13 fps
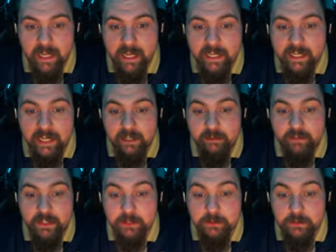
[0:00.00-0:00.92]
any kind of
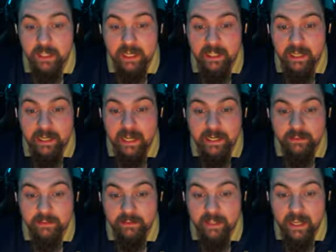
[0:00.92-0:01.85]
videos like that,
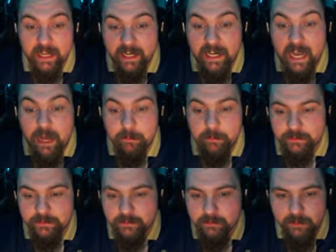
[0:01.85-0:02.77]
anything that kind of
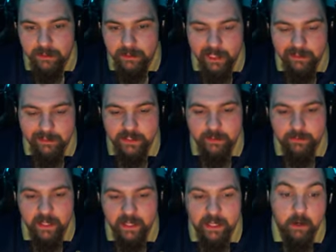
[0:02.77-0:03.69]
happens, which I've kind of seen
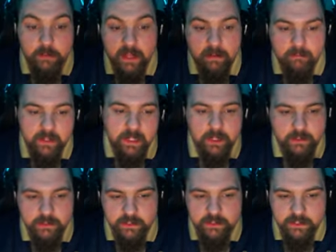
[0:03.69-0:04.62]
like on them
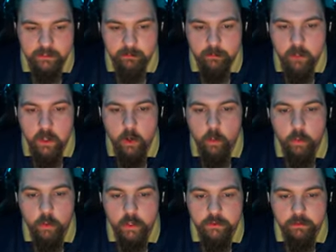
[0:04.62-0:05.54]
videos that just seems
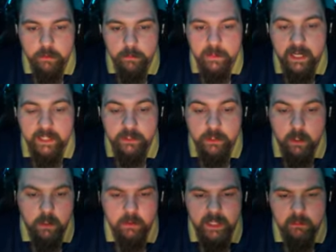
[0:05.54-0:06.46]
worth a reply to,
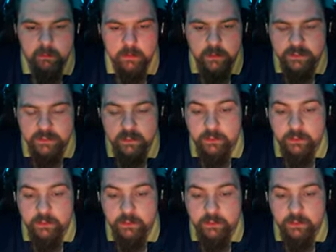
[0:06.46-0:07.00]
oh yeah, I'm going to still